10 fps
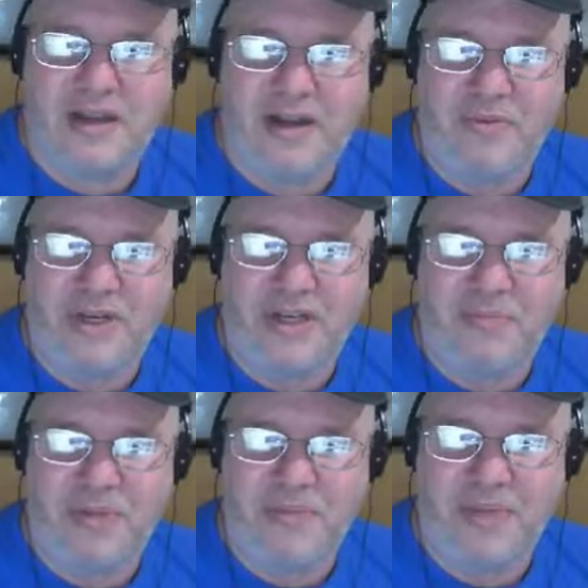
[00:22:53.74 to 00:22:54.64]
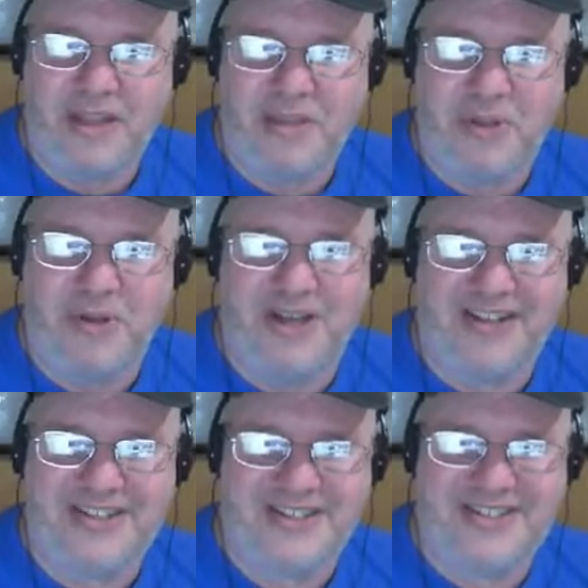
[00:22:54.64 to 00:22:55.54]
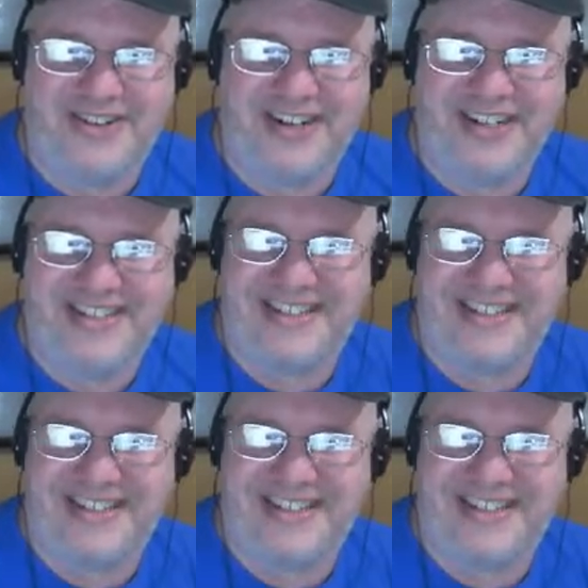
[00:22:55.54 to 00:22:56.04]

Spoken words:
We need to bring back the Blue Doctor Strange.